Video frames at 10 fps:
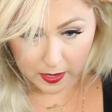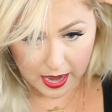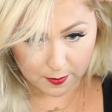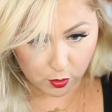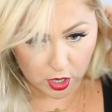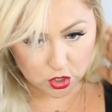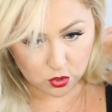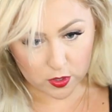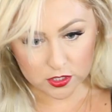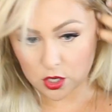and brush
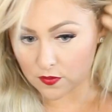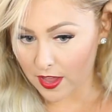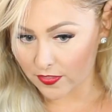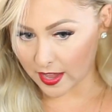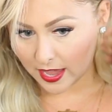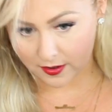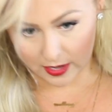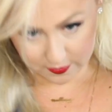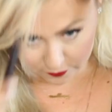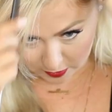through it so you've got that kind of
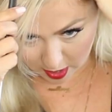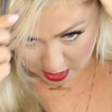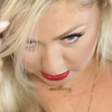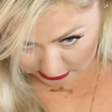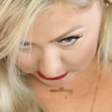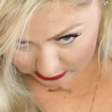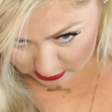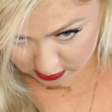like flawless,